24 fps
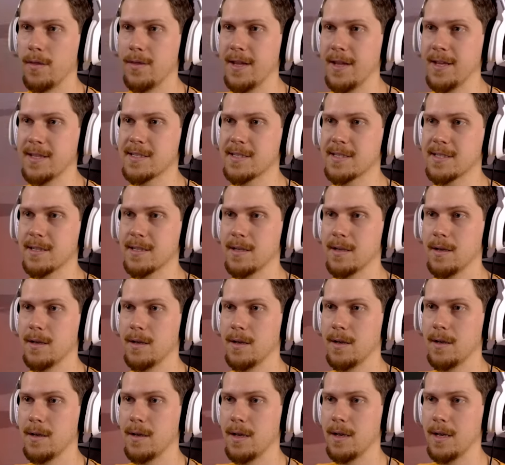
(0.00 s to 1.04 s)
This
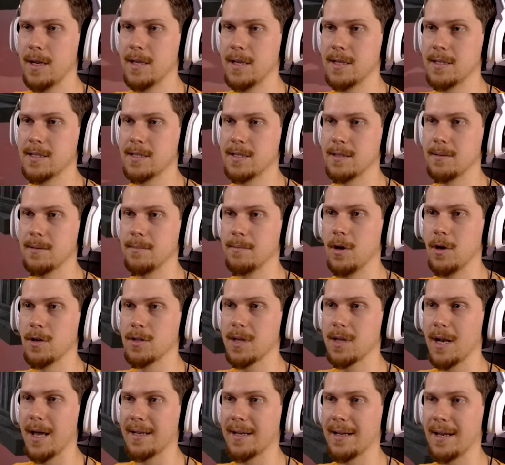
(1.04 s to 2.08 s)
is
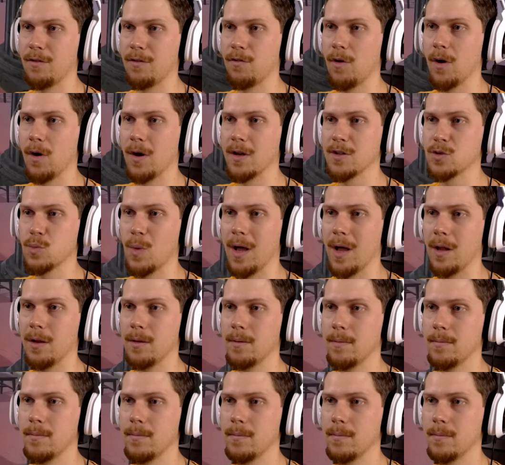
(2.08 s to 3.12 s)
most likely wrong as well.
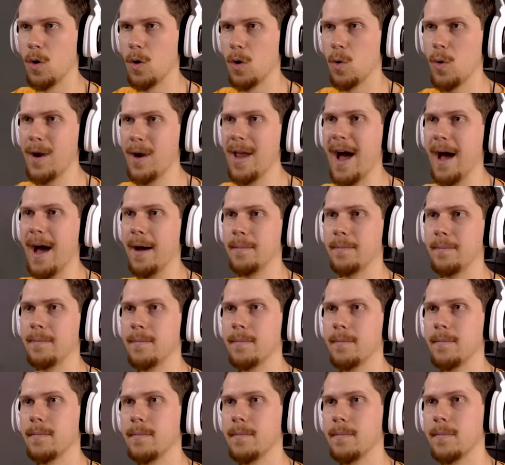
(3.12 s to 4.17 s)
Hooyah!
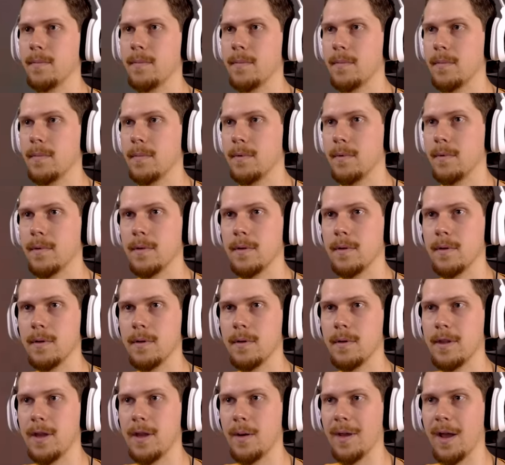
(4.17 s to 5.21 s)

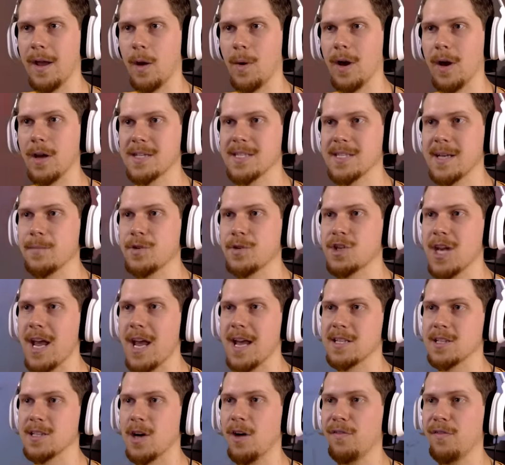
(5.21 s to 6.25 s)
There we go. We got some
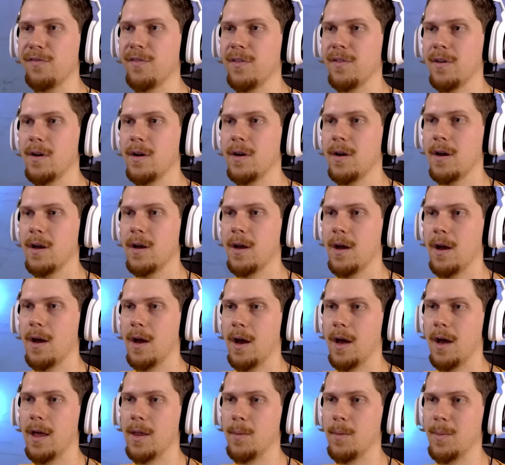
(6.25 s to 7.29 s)
chairs off.
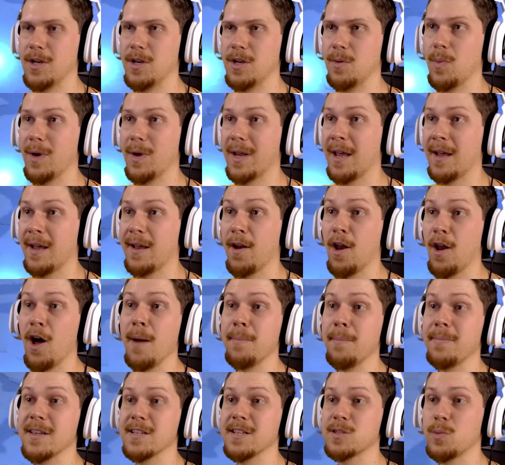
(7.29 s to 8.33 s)
And we, we can
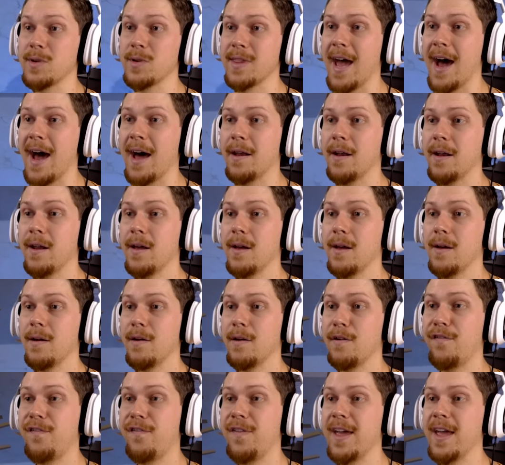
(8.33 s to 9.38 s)
climb this without
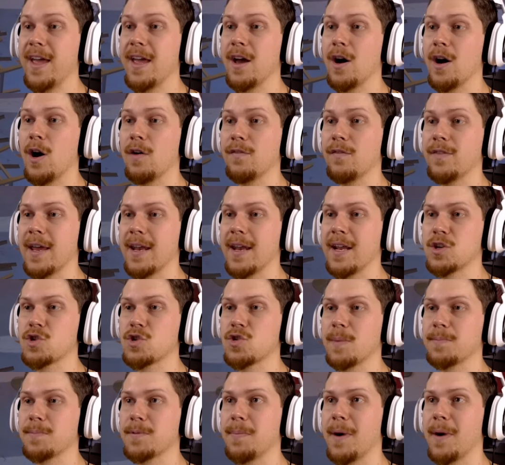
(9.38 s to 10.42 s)
fear of getting
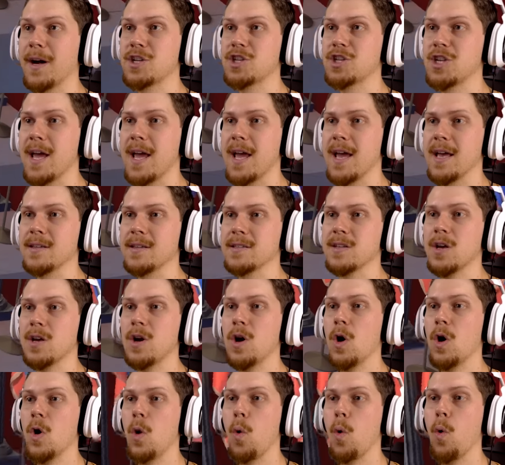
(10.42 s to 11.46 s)
tripped by chairs.
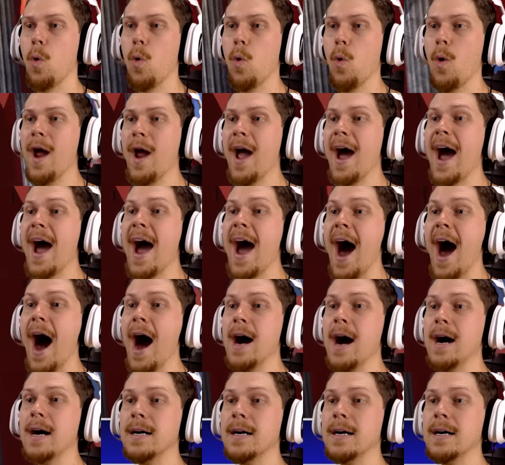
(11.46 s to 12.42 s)
Hooyah!